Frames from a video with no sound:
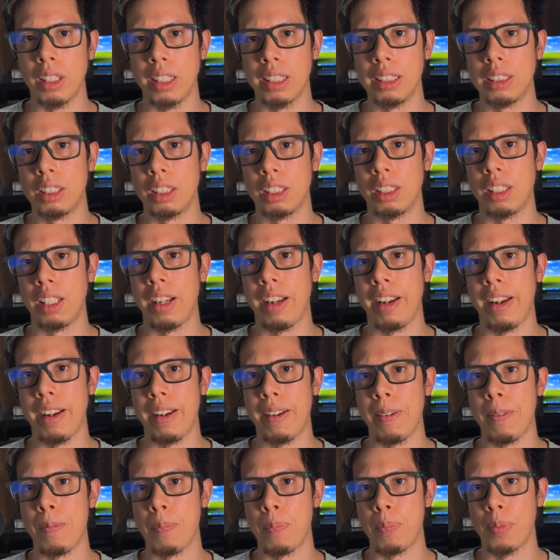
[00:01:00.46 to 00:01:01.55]
is
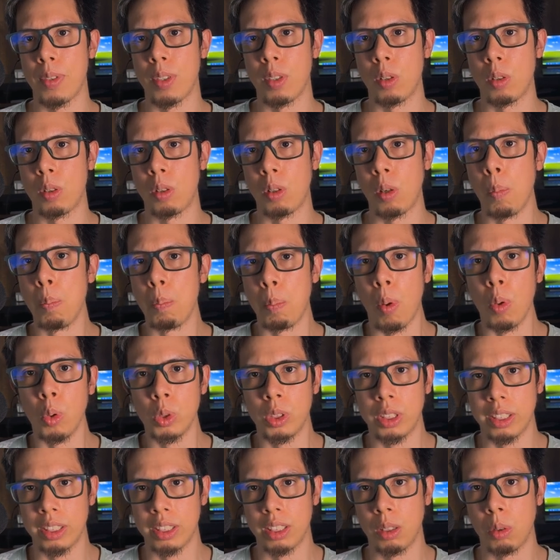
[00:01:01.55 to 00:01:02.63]

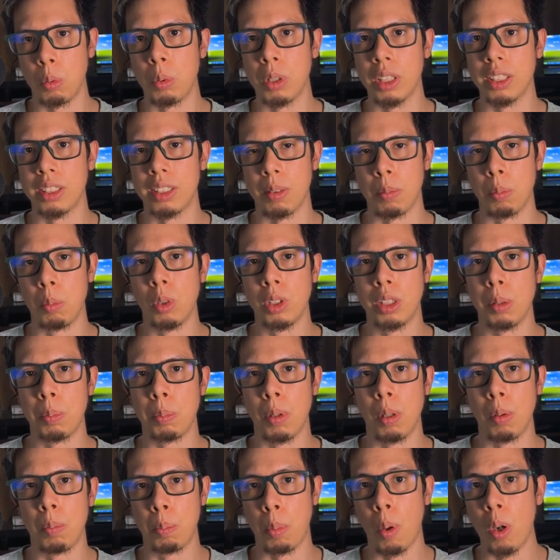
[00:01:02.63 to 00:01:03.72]
composed with multiple
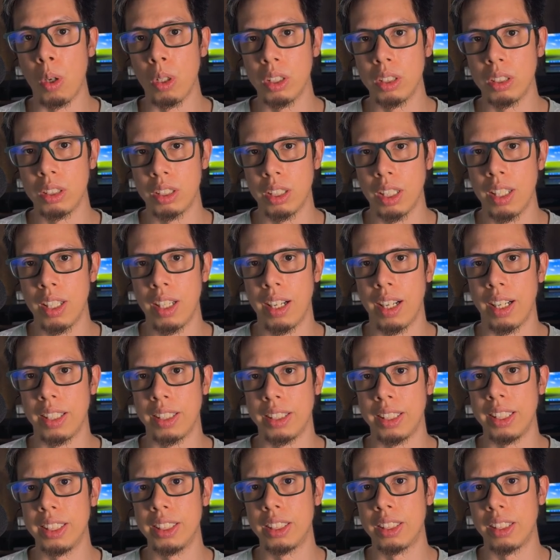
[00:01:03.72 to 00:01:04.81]
points, and
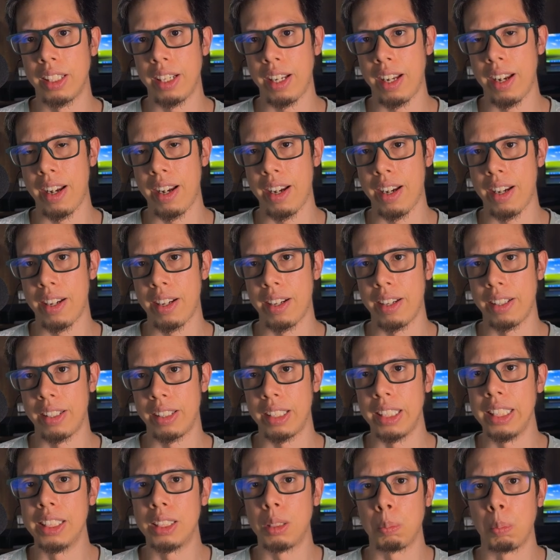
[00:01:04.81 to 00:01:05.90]

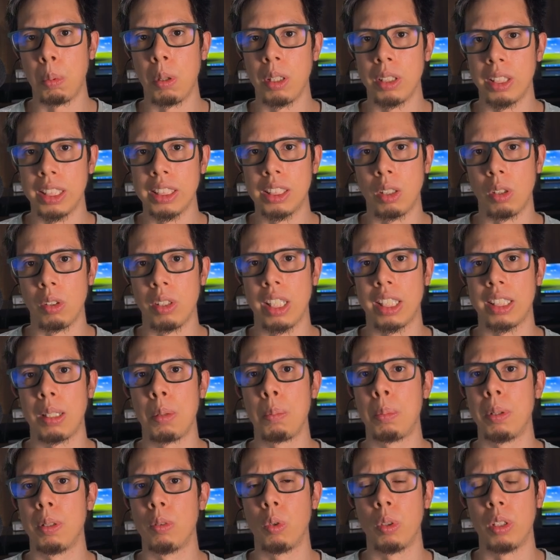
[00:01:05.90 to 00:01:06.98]
each point is connected
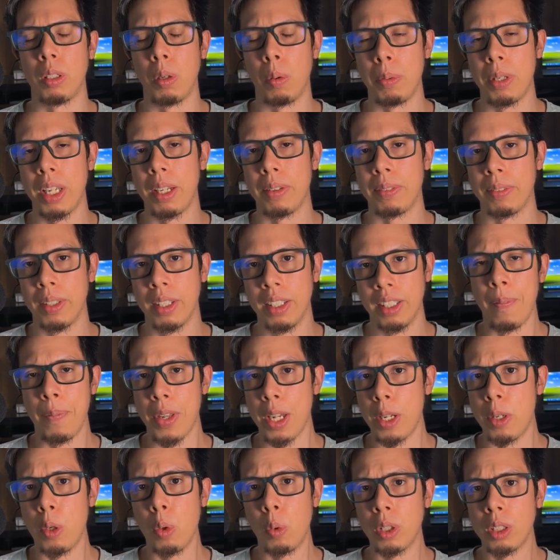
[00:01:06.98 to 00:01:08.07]
between of them. If
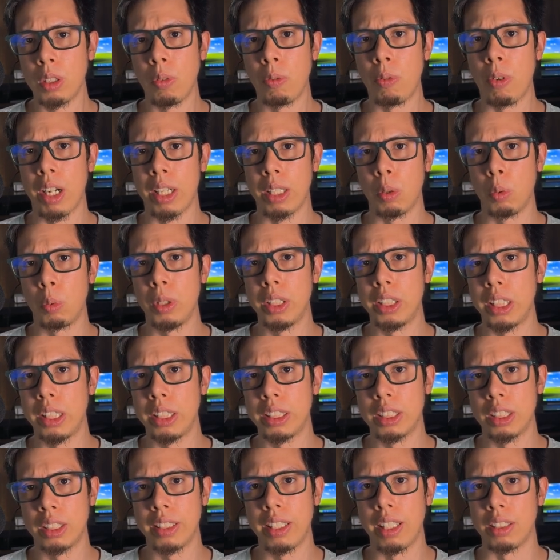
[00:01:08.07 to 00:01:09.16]
you want to find which is
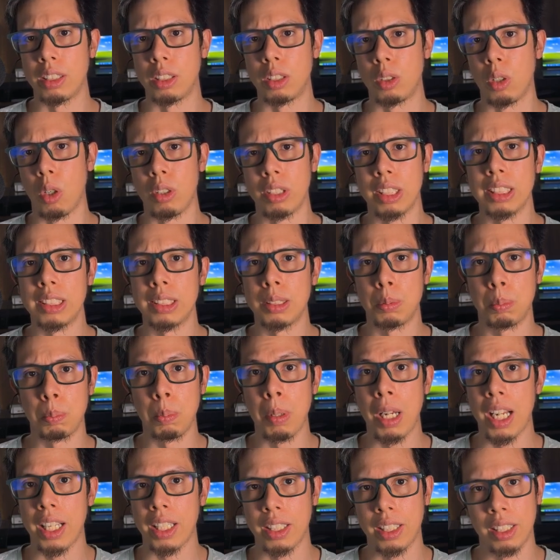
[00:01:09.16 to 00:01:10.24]
the shortest
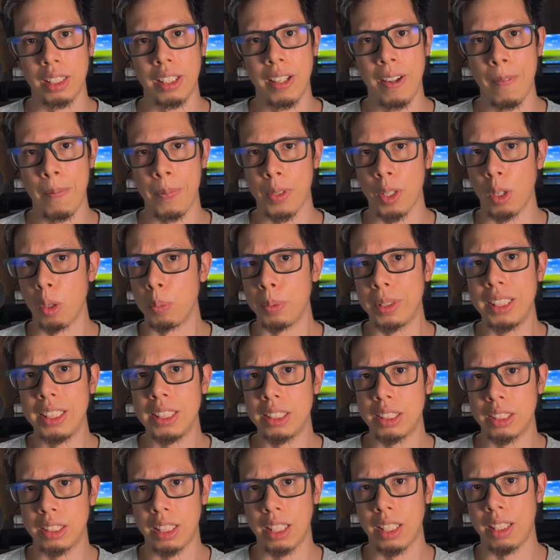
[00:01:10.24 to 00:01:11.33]
path of
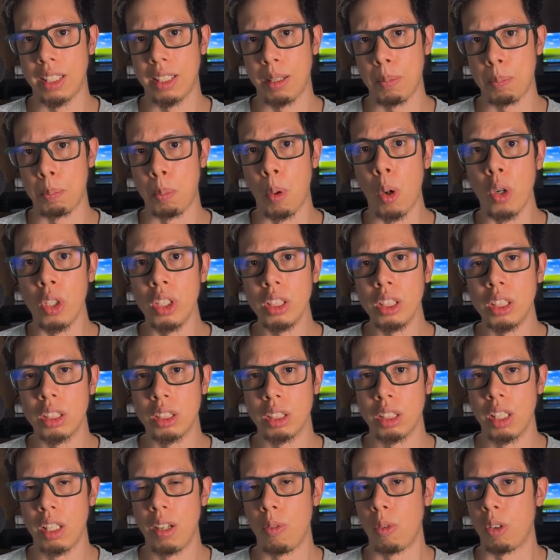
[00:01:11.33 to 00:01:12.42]
these points,
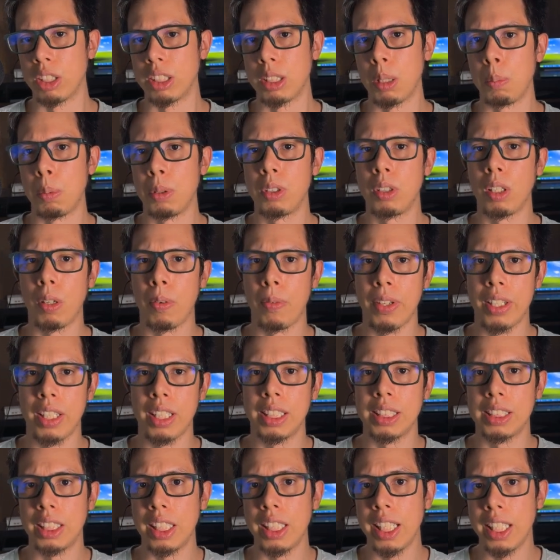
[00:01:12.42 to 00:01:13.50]
for example, you have a
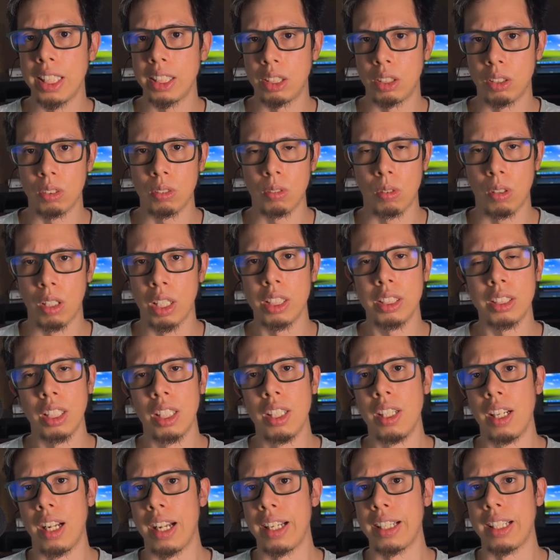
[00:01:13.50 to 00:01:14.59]
destination, right,
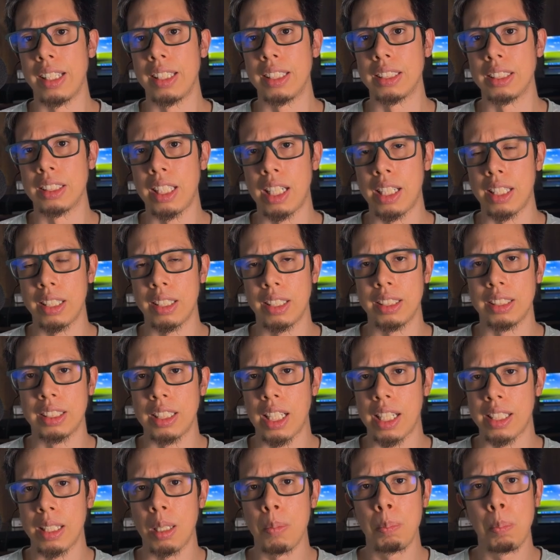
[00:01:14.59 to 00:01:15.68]
and a
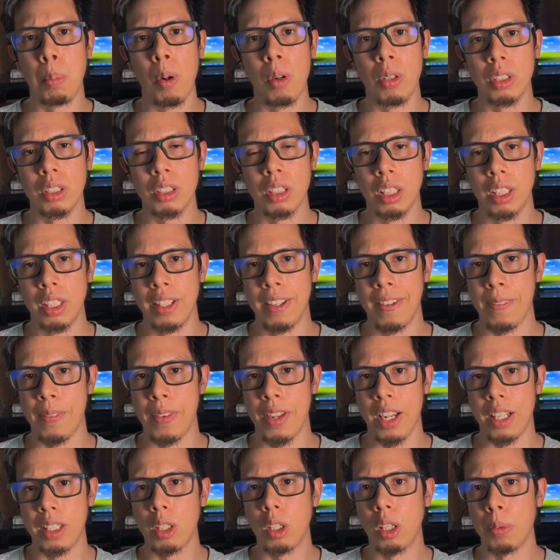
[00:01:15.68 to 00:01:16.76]
started point,
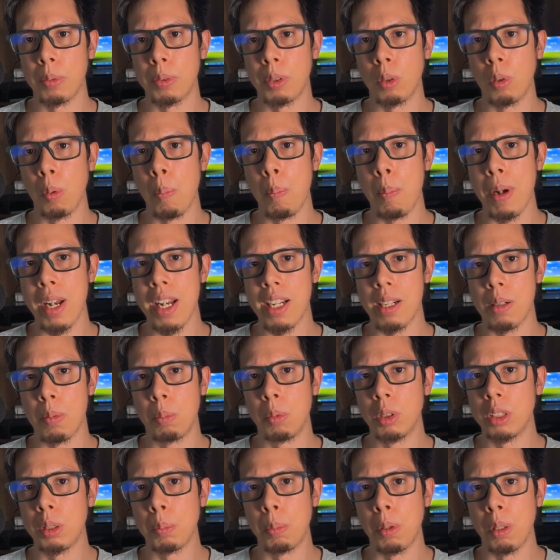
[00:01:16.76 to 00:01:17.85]
you have to compare
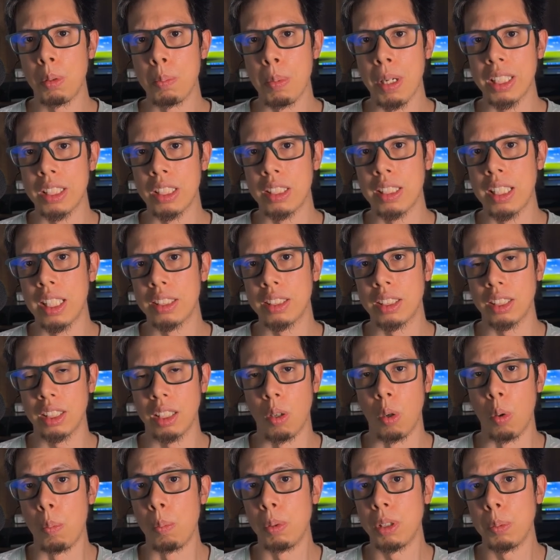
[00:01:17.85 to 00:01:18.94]
multiple paths
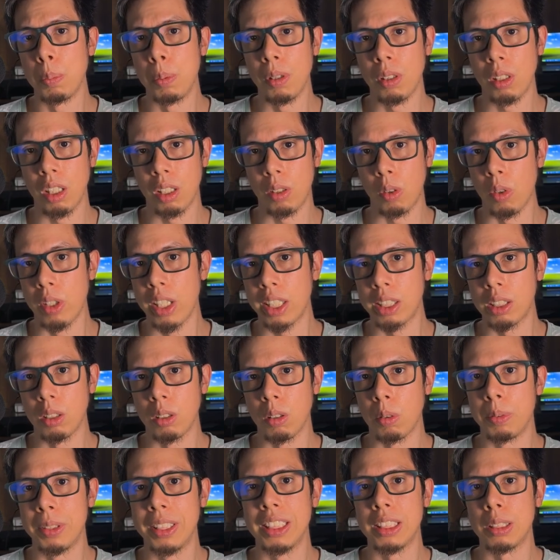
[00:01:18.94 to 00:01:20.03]
or multiple connection
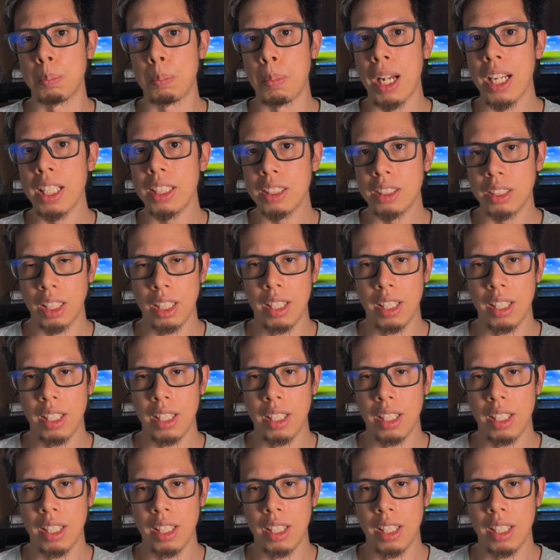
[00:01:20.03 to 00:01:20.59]
of these paths